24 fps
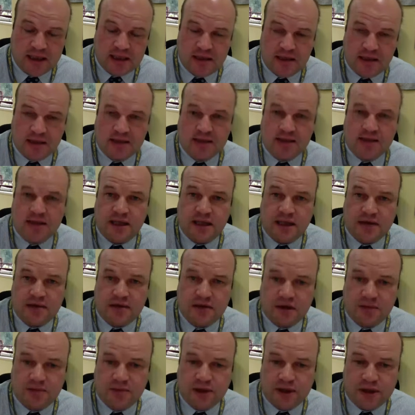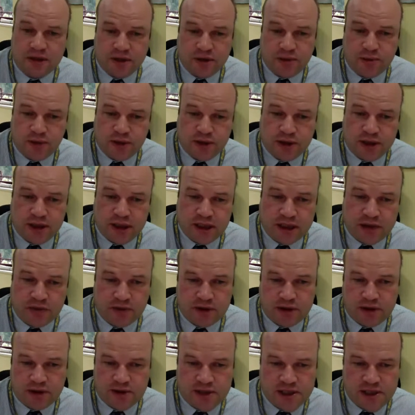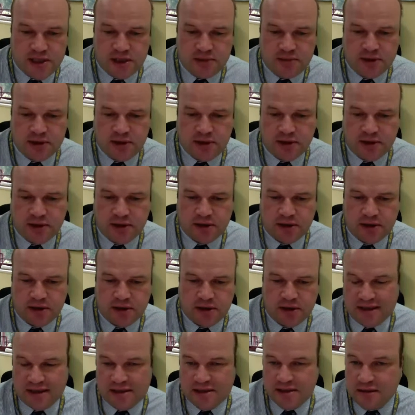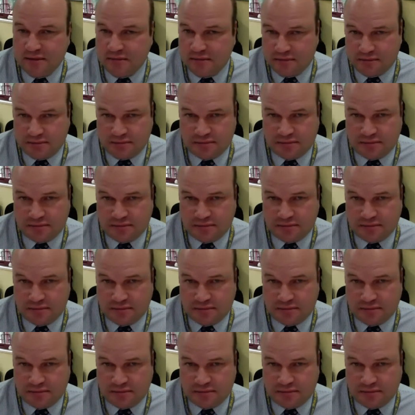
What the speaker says: Does that carpet communicate with the rest of the building? It doesn't.